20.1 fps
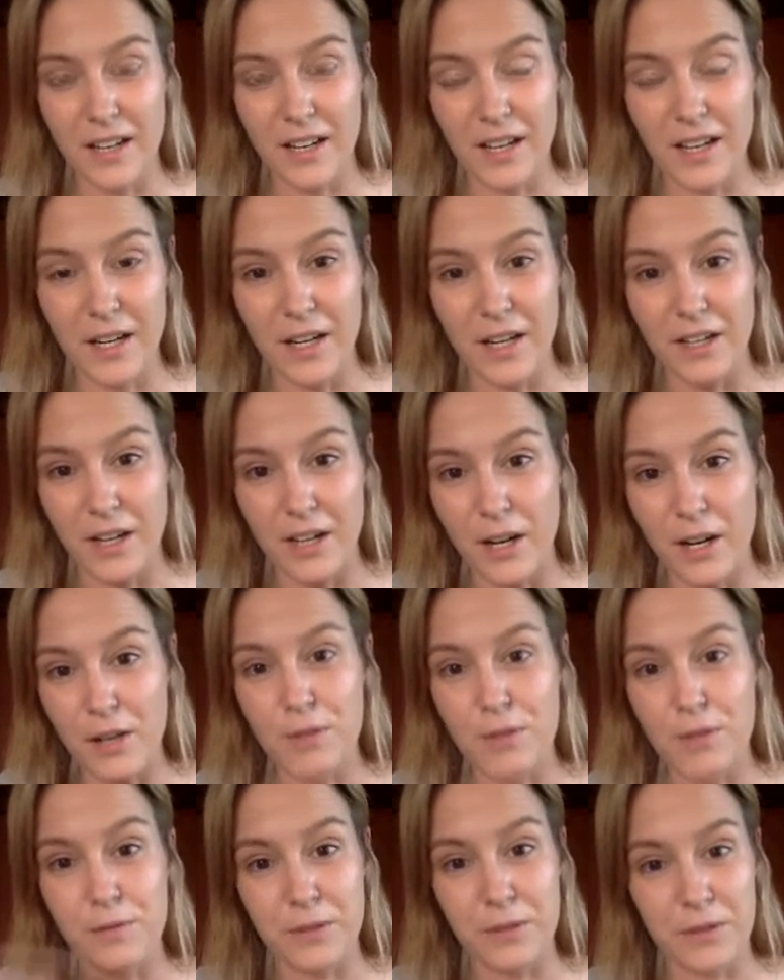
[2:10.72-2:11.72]
an
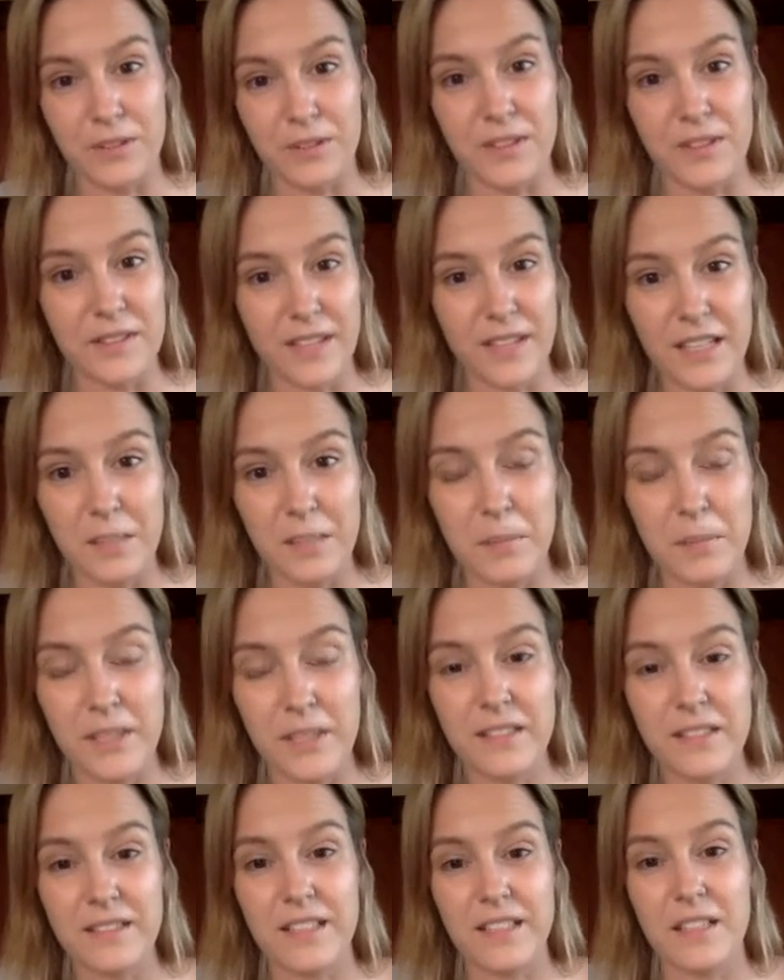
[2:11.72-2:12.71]
overall
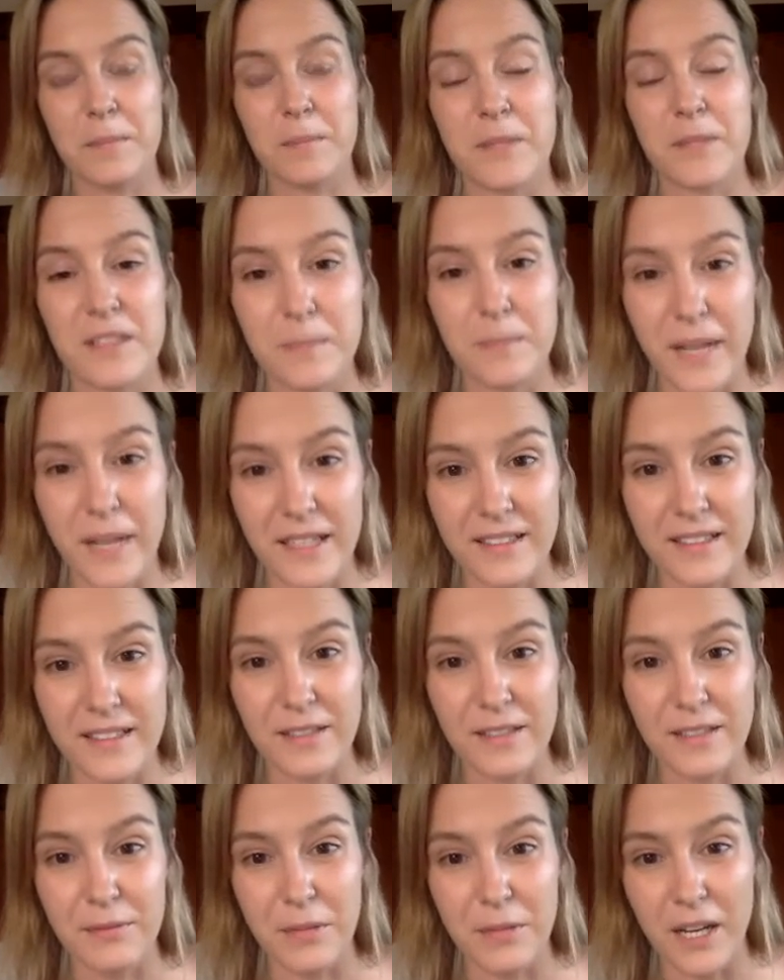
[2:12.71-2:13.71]
sustainability perspective,
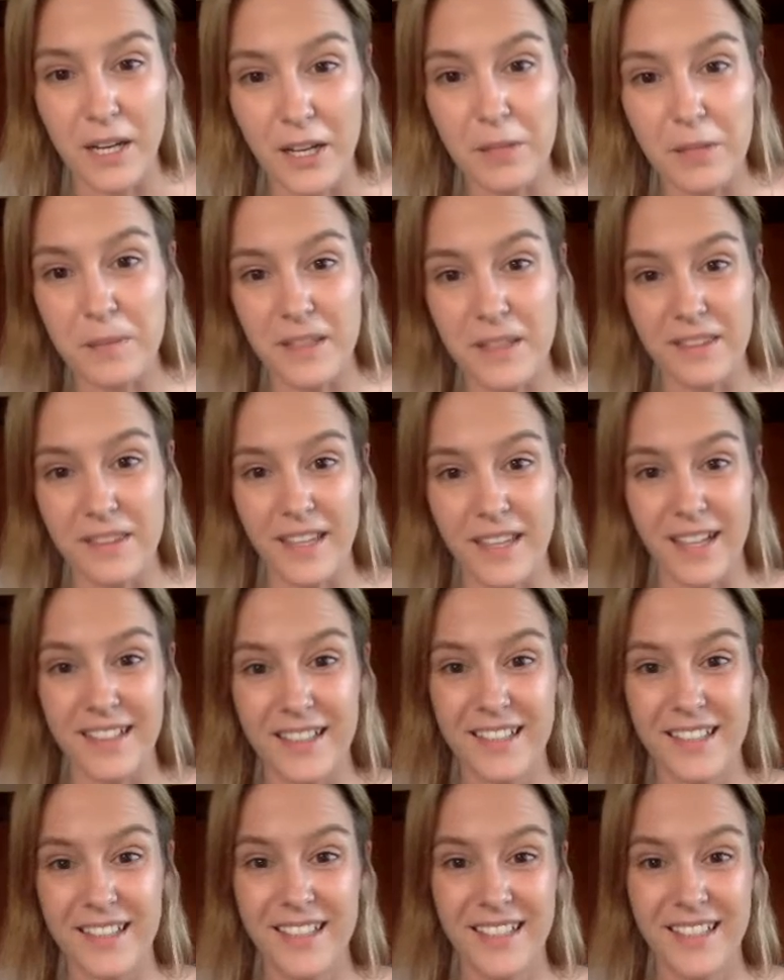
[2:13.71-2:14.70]
we're hoping that
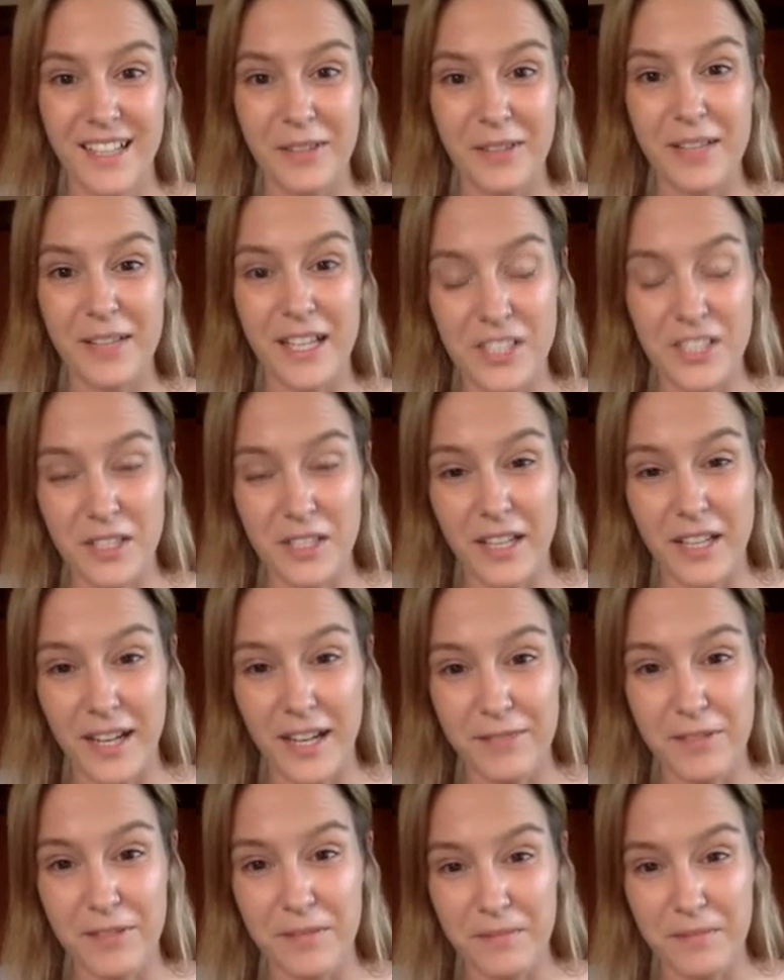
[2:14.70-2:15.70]
it will actually have
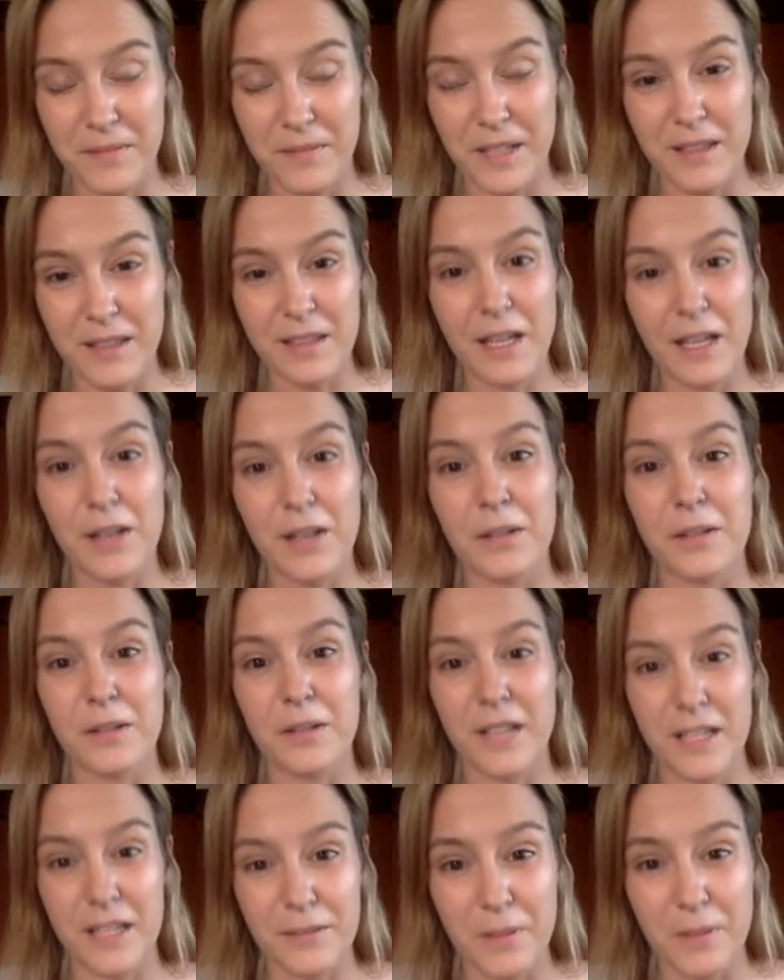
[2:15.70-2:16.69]
a low
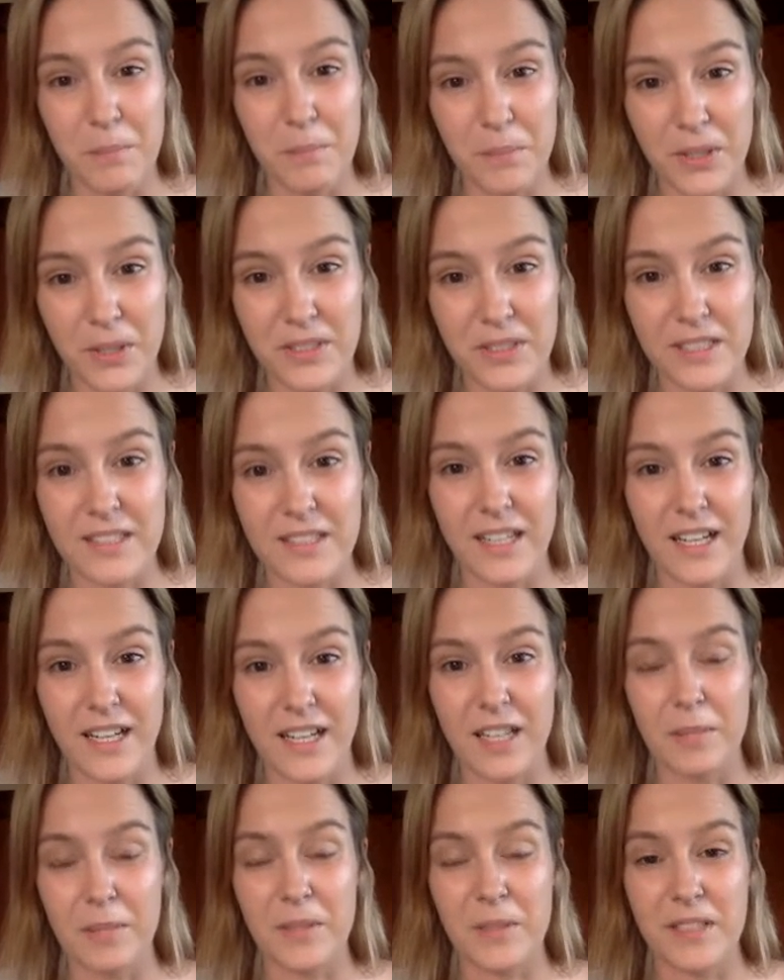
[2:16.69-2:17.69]
kind of embodied carbon.